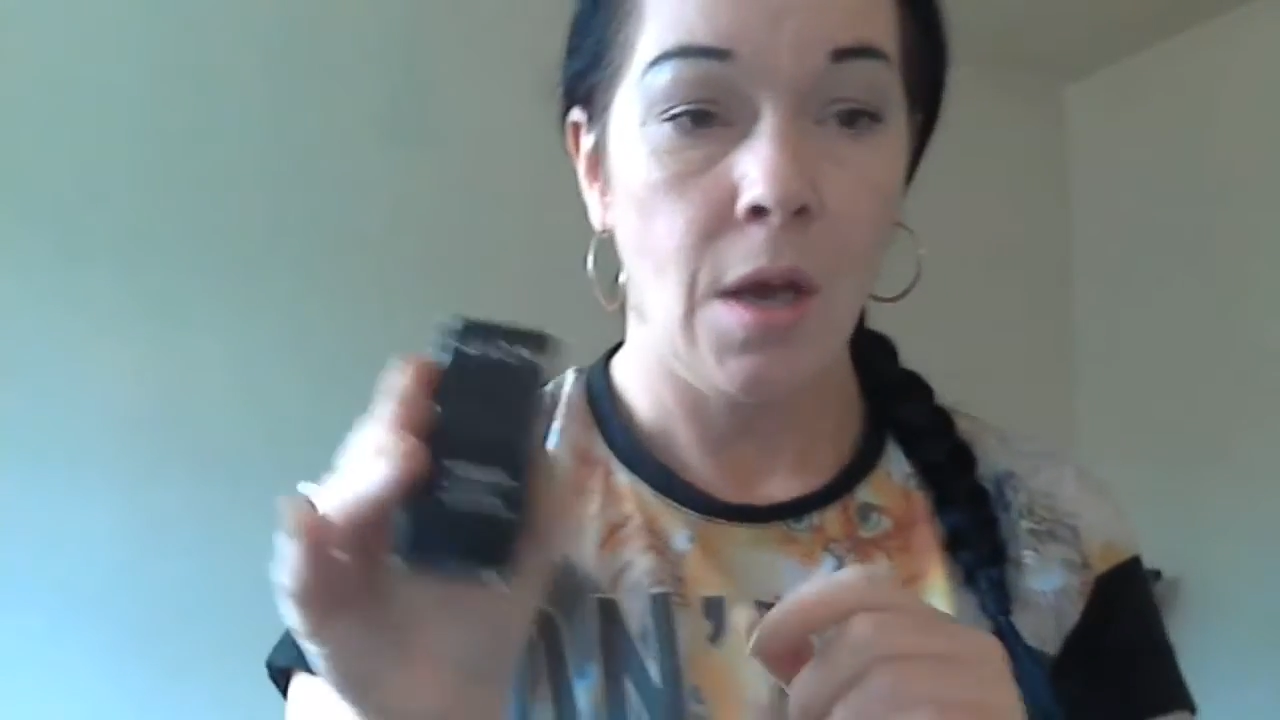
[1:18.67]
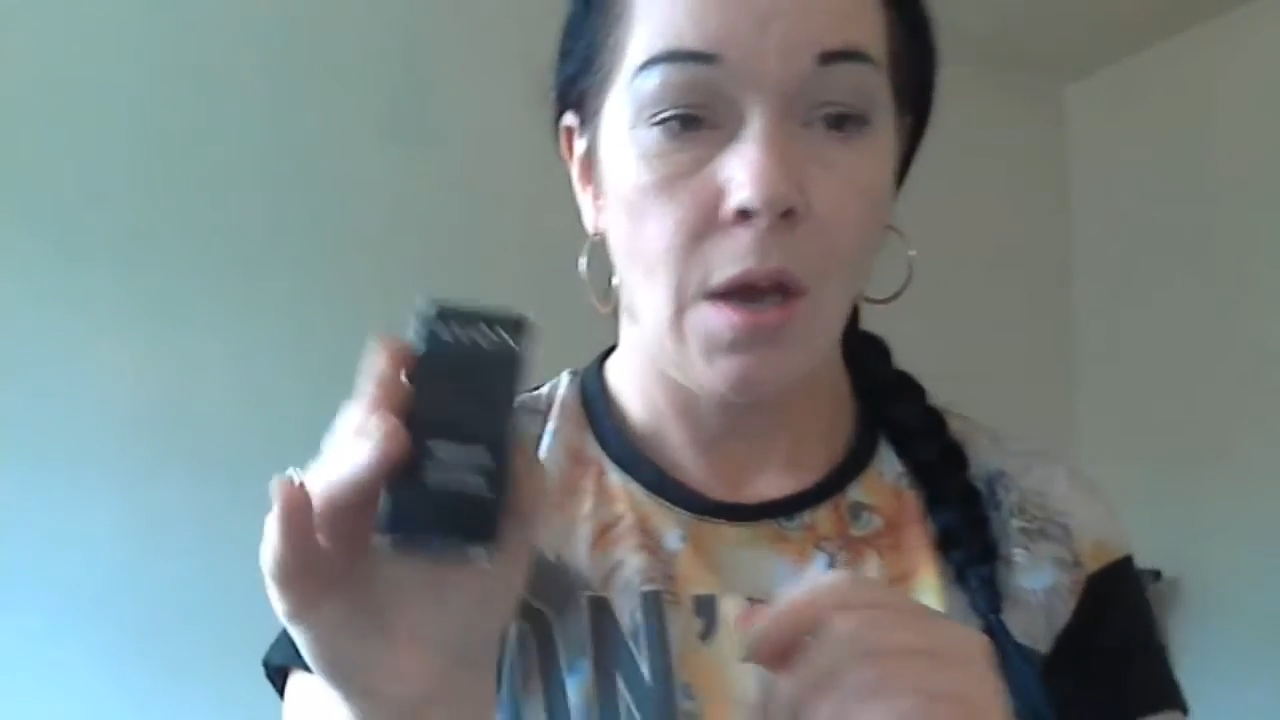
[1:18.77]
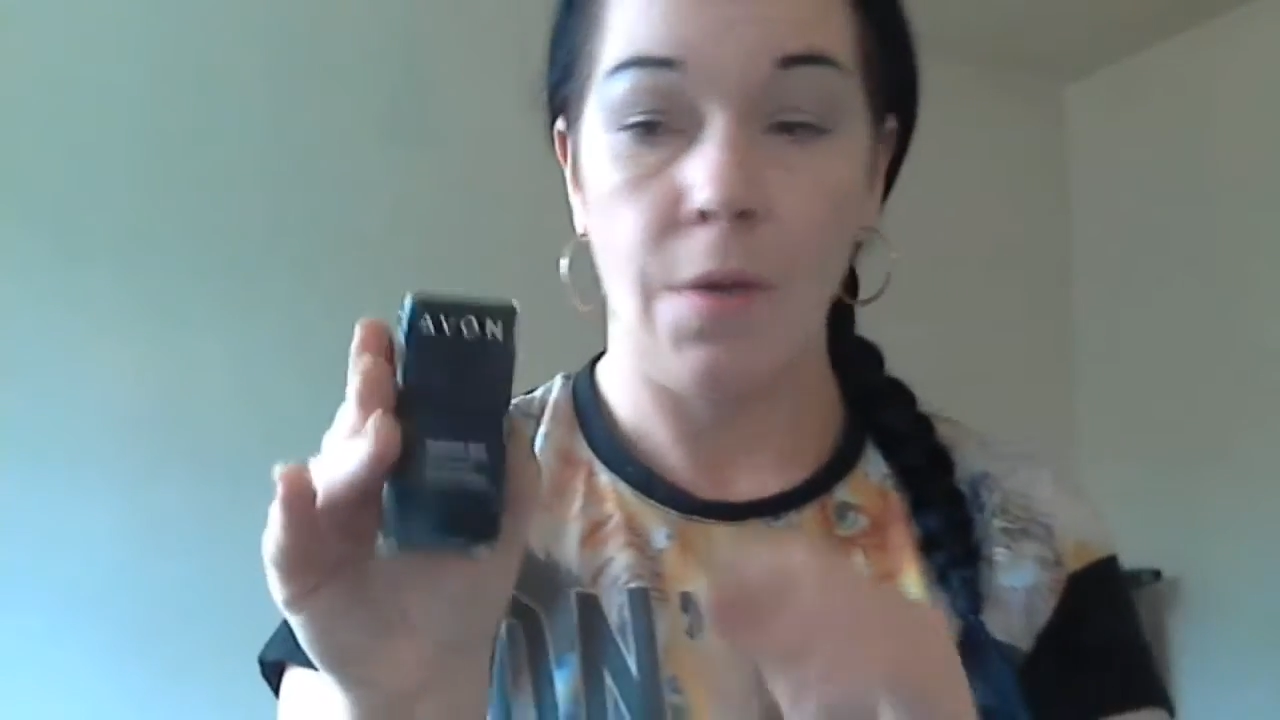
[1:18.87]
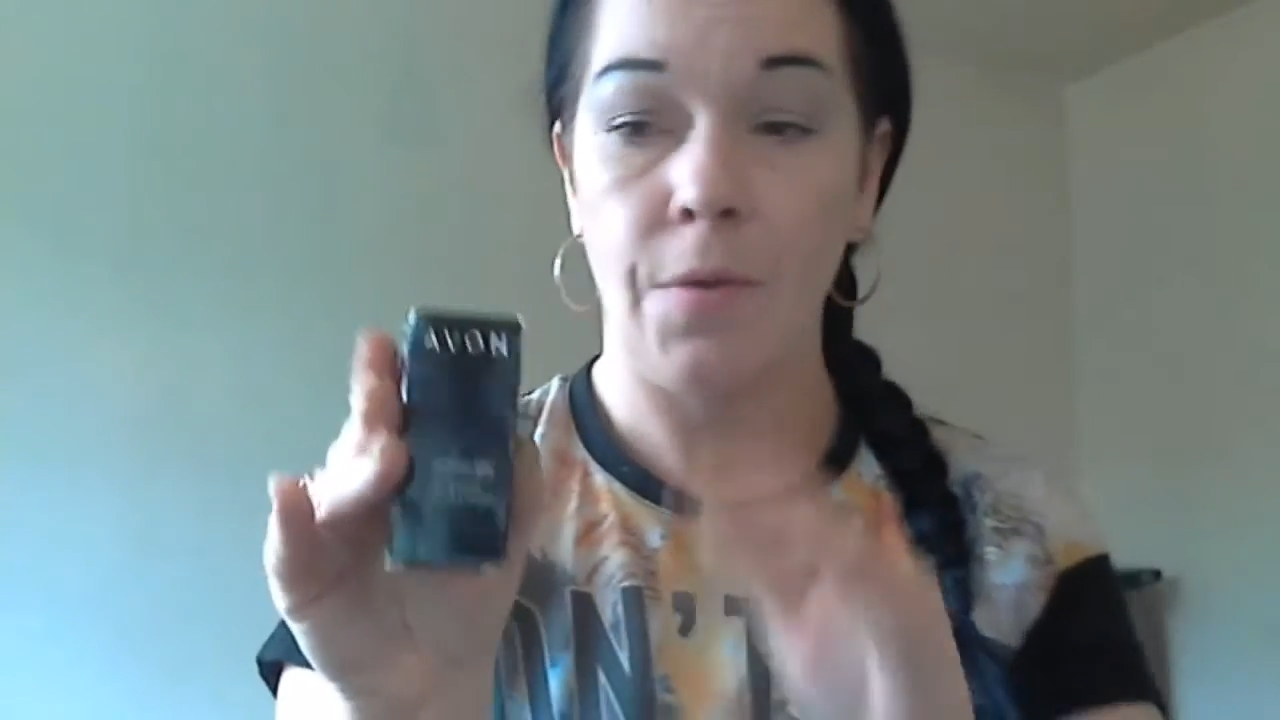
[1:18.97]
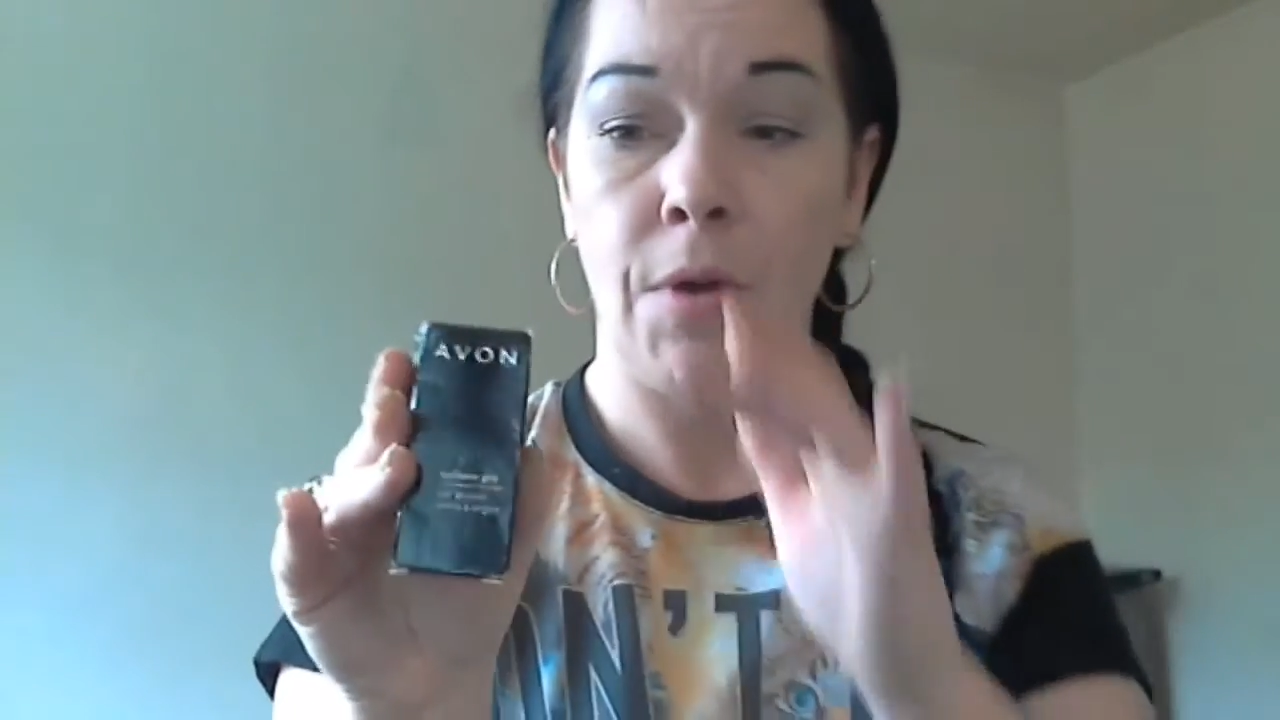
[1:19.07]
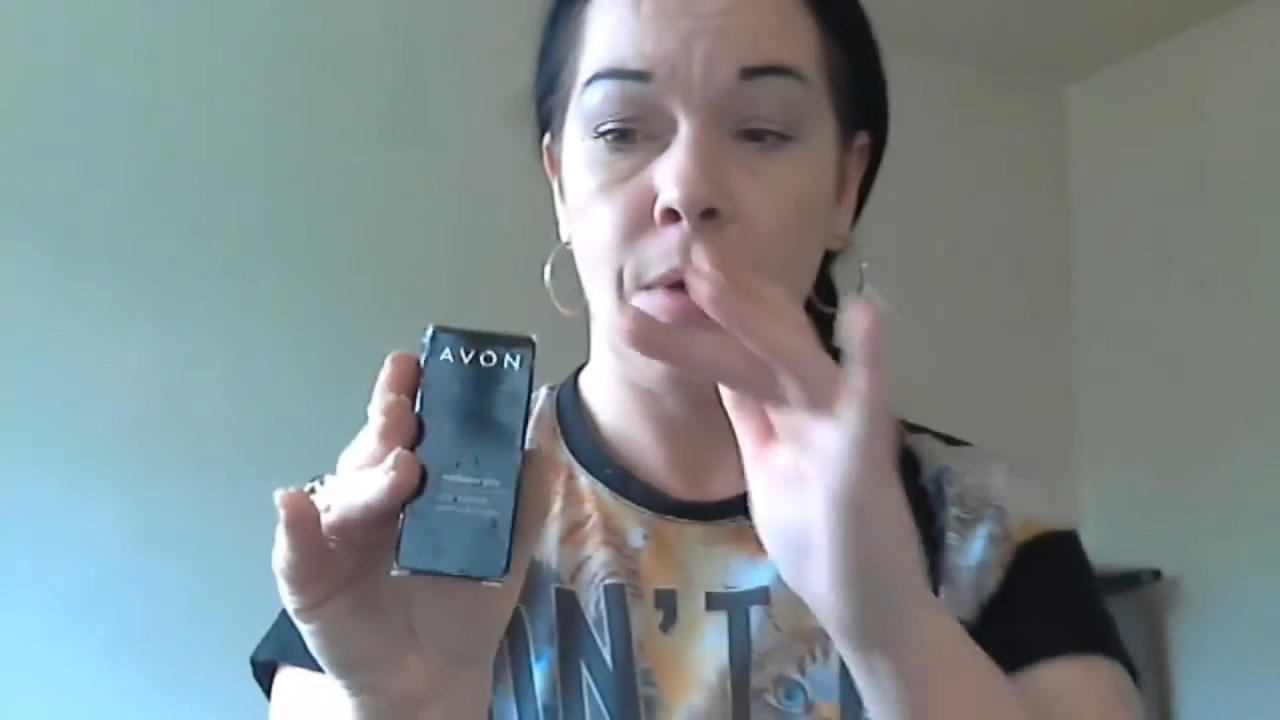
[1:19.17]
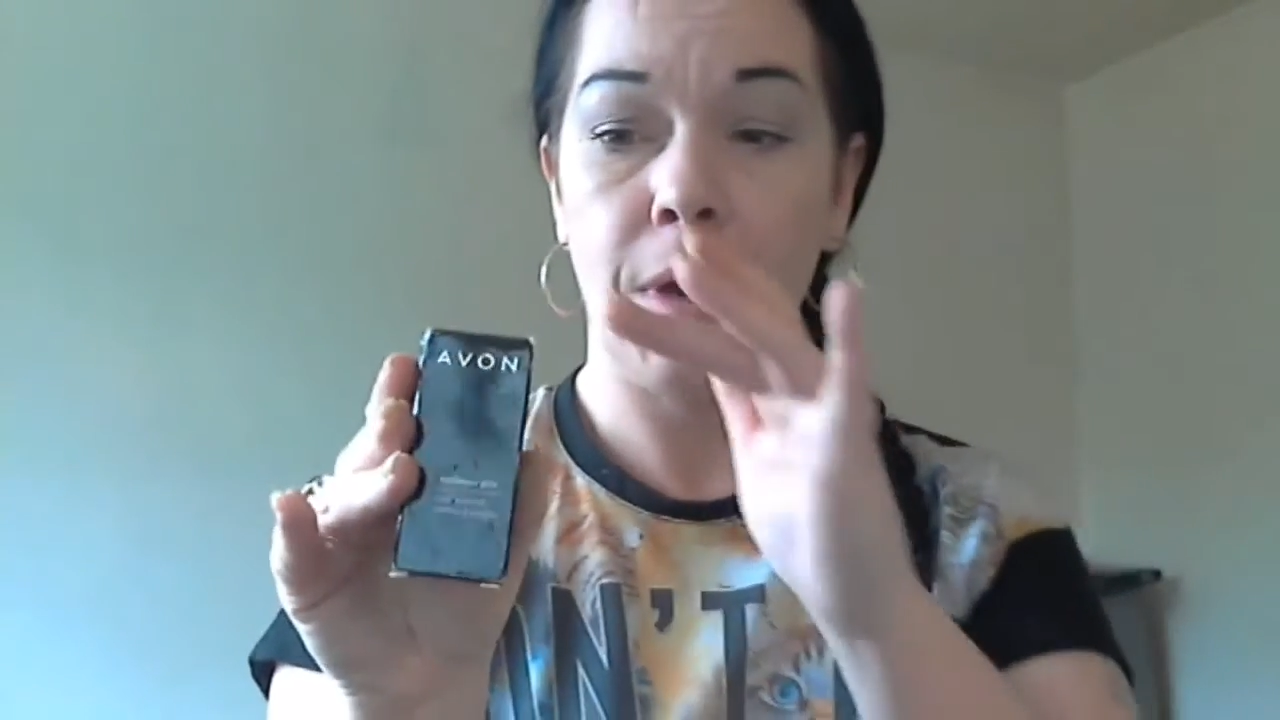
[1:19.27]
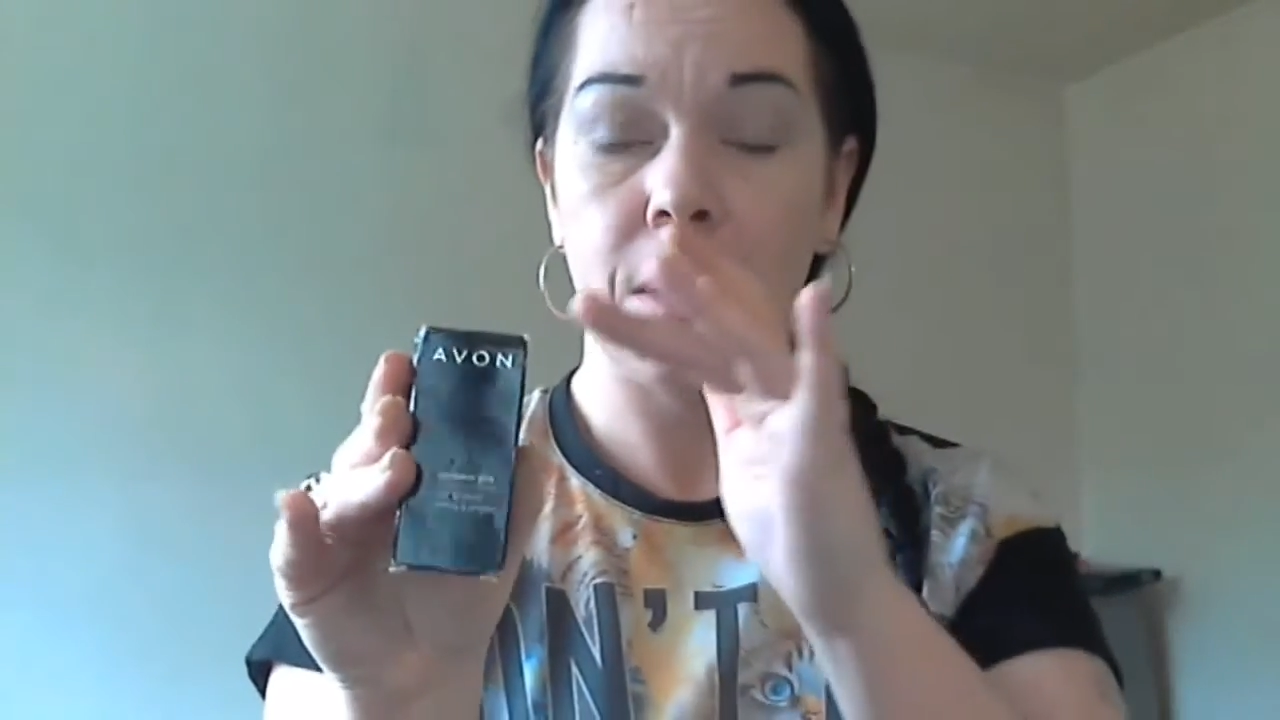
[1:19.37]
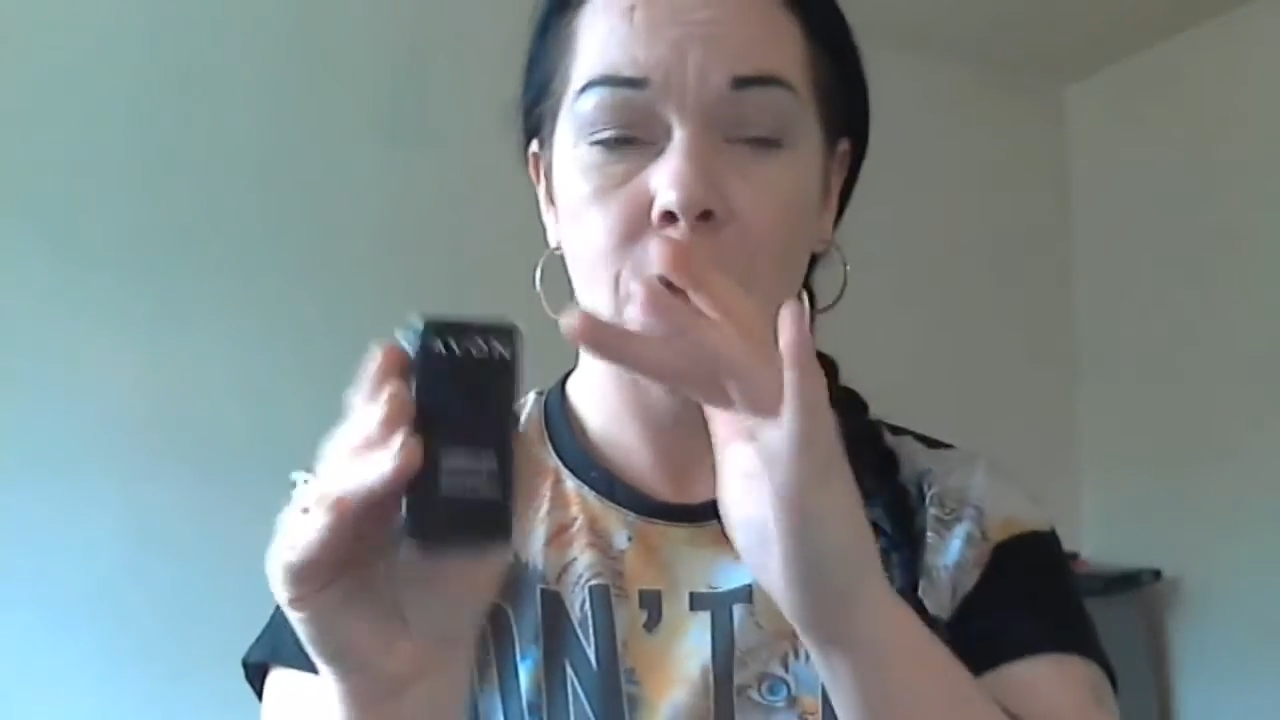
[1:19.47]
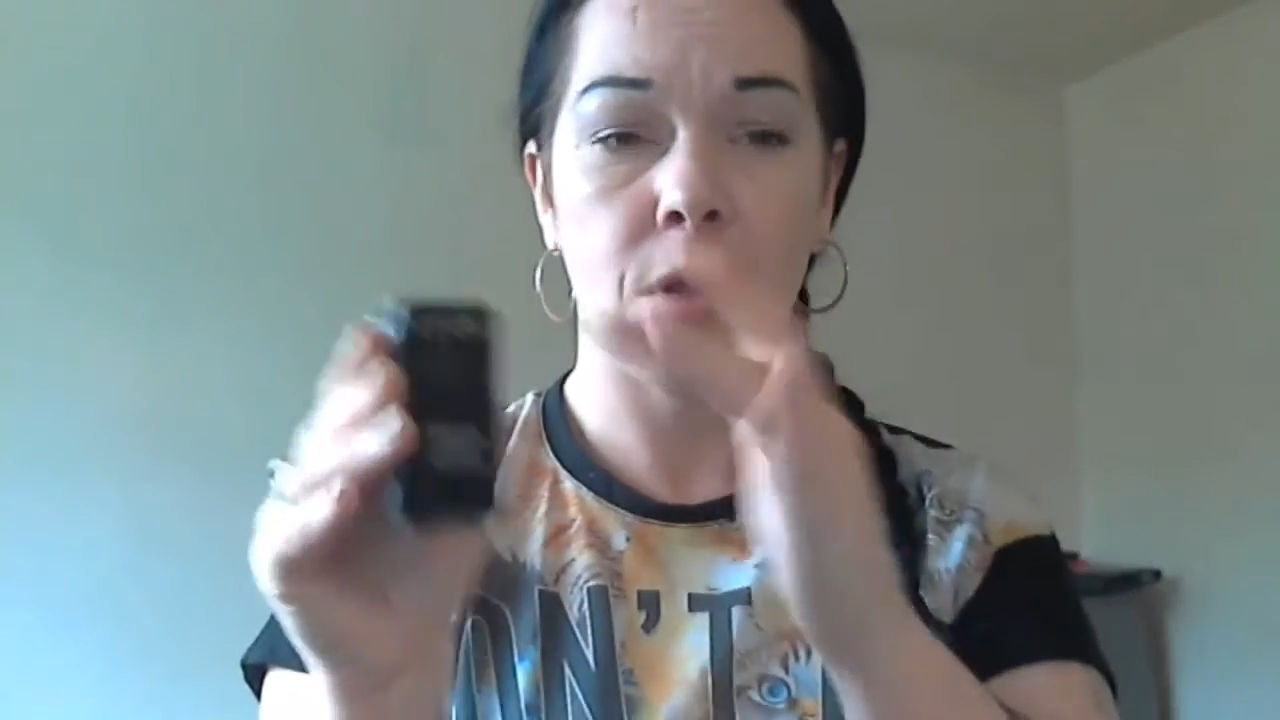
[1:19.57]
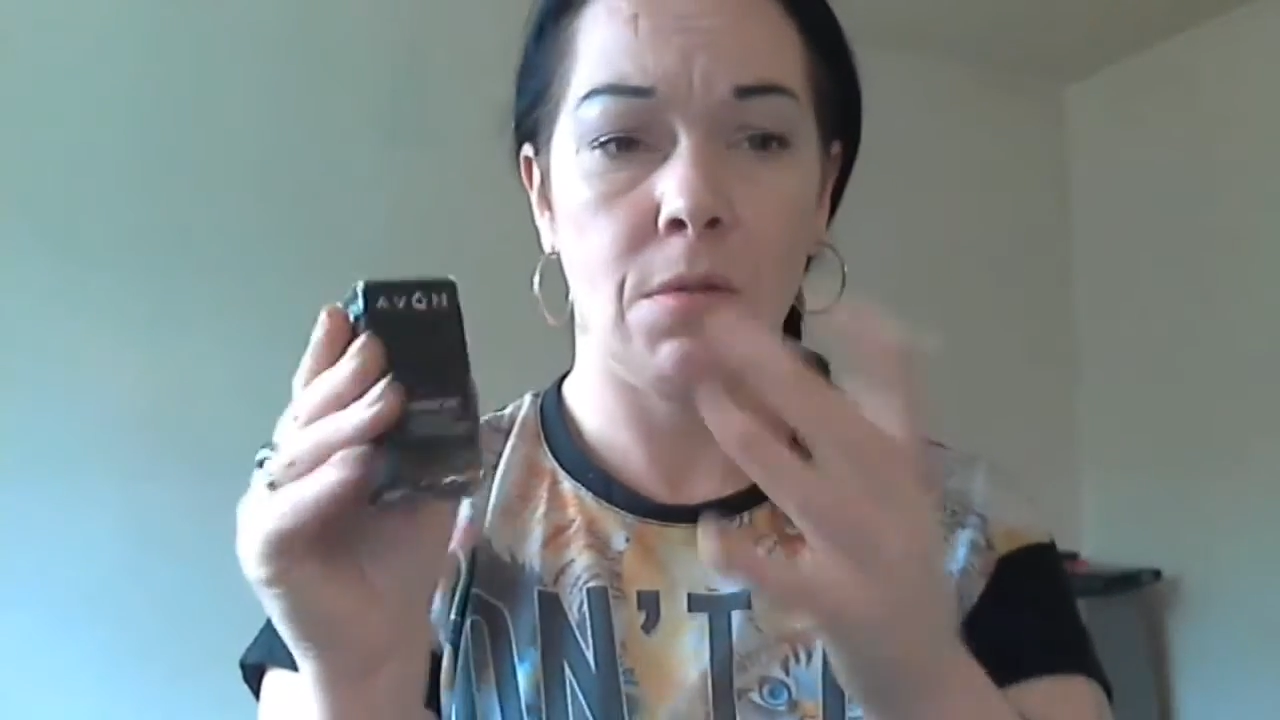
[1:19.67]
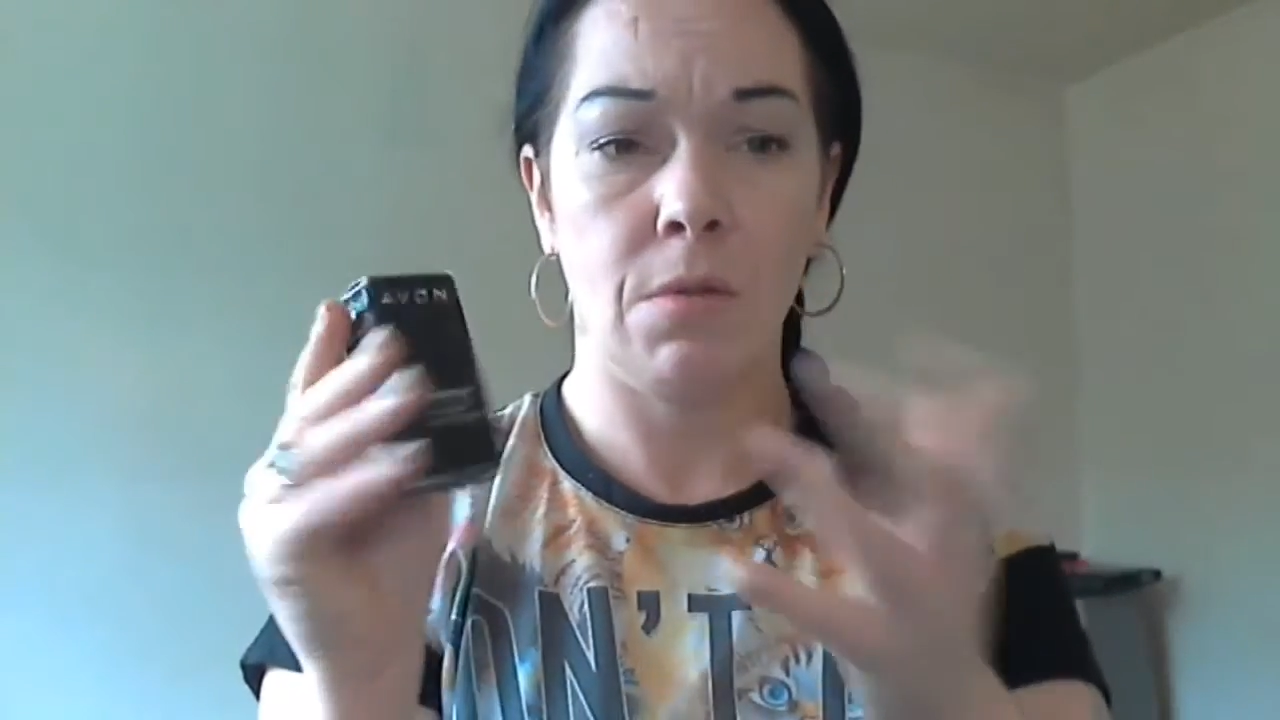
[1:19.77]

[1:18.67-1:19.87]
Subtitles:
Although, as